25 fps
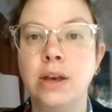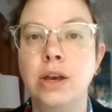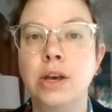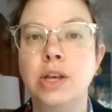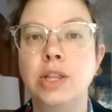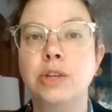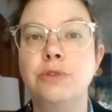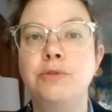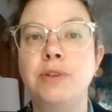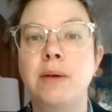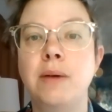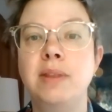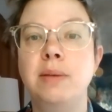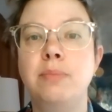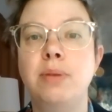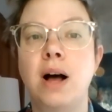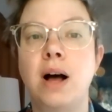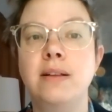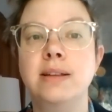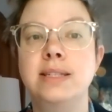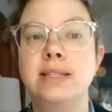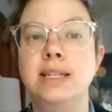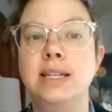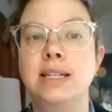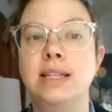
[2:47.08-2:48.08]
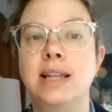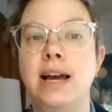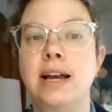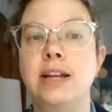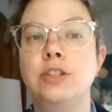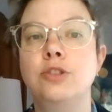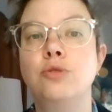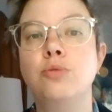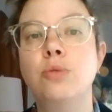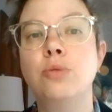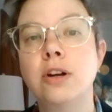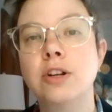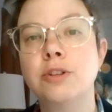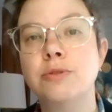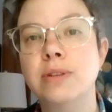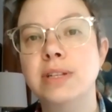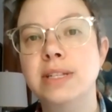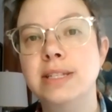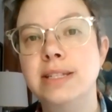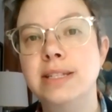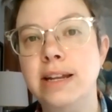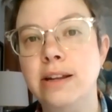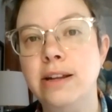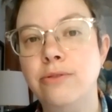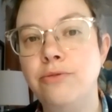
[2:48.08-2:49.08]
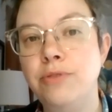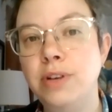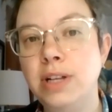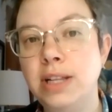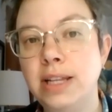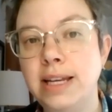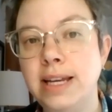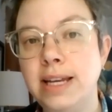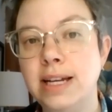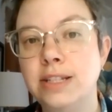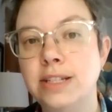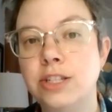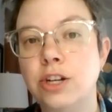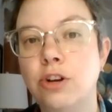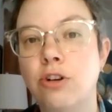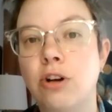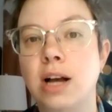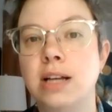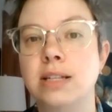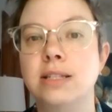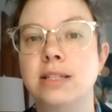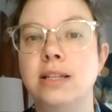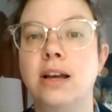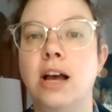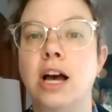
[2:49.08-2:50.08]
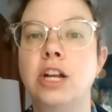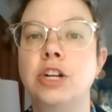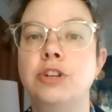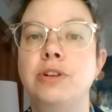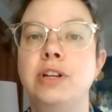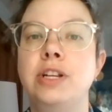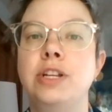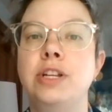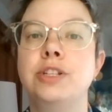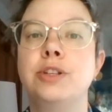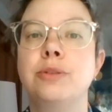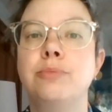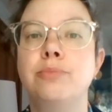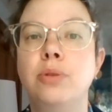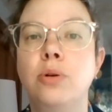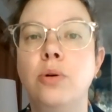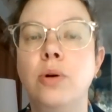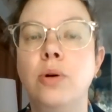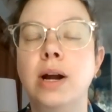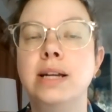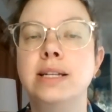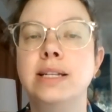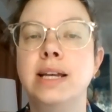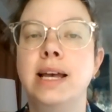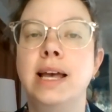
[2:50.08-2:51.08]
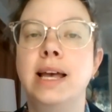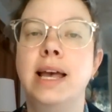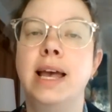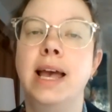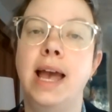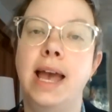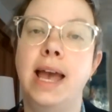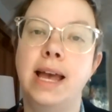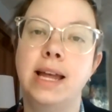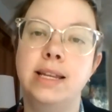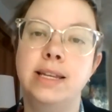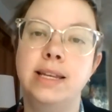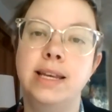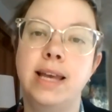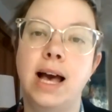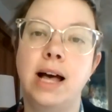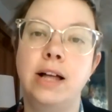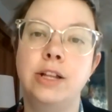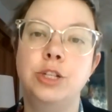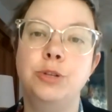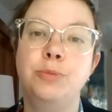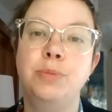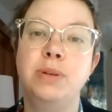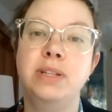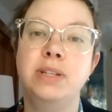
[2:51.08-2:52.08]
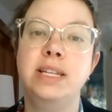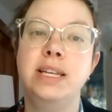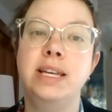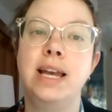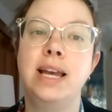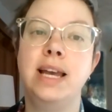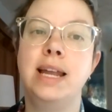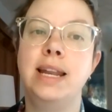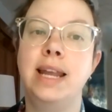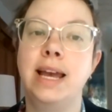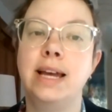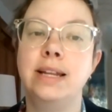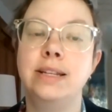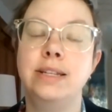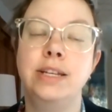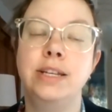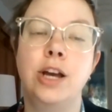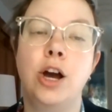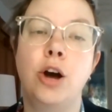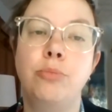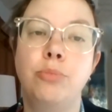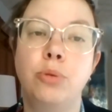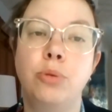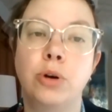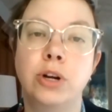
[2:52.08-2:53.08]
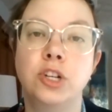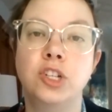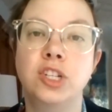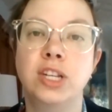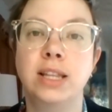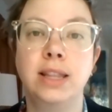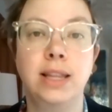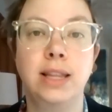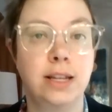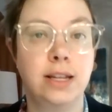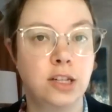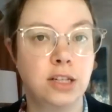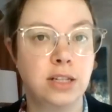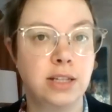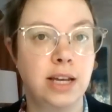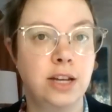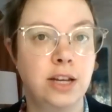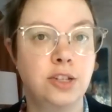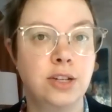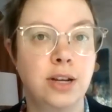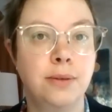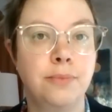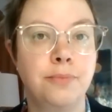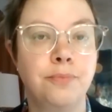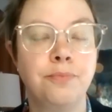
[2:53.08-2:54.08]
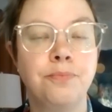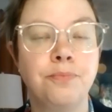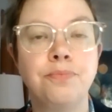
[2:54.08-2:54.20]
The Family Policy Alliance works with state affiliates across the country to support anti-LGBT and anti-abortion legislation.